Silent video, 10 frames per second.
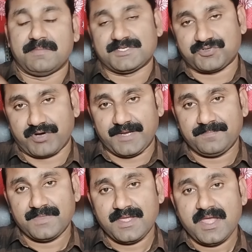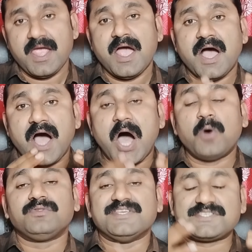chemistry,
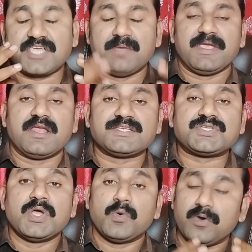how these chemicals